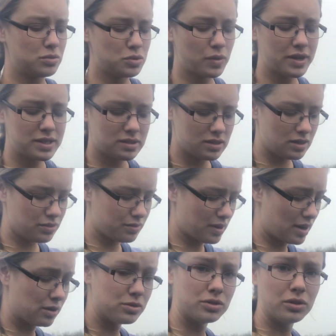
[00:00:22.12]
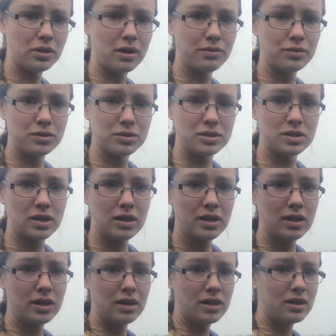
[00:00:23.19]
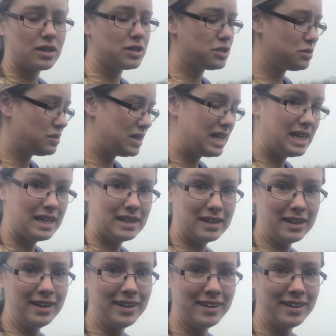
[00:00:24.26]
twice the arousal levels that you need.